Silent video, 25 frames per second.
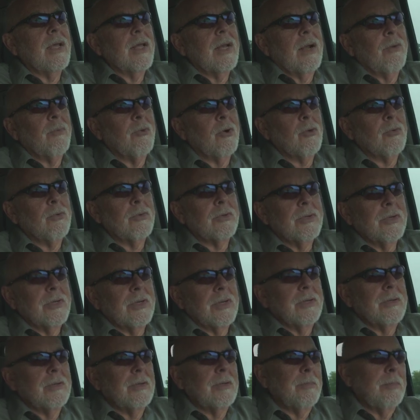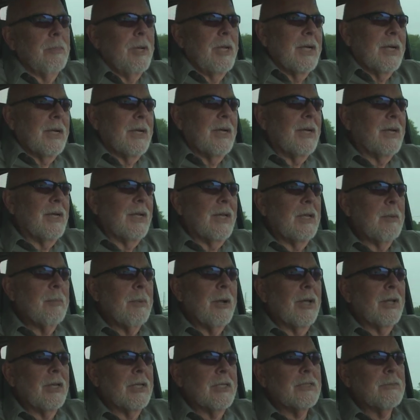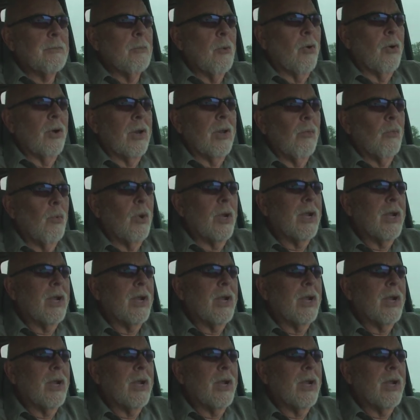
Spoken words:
And I wrote Mick an email this morning.